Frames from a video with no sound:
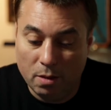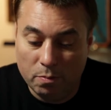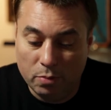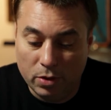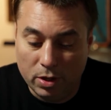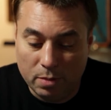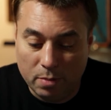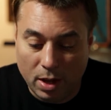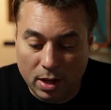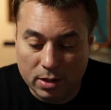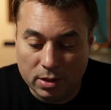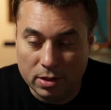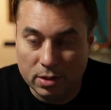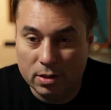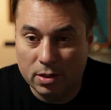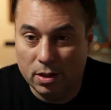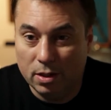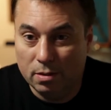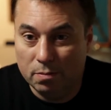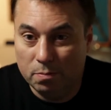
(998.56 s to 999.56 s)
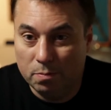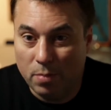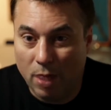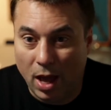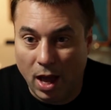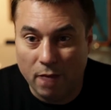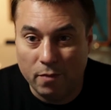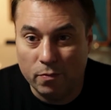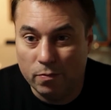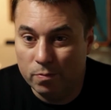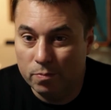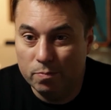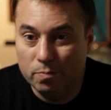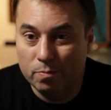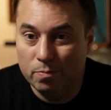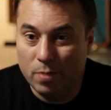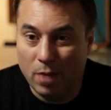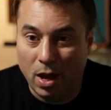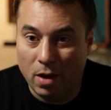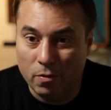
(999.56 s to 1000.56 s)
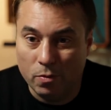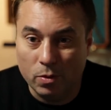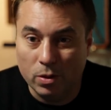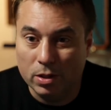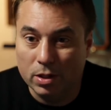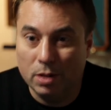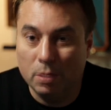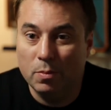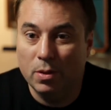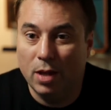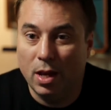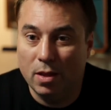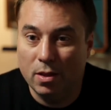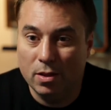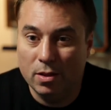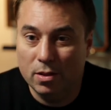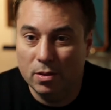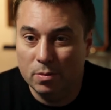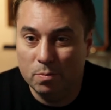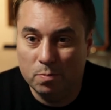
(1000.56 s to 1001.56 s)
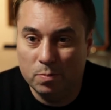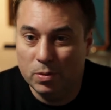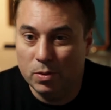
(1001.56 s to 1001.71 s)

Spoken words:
pretty amazing to have everyone come together to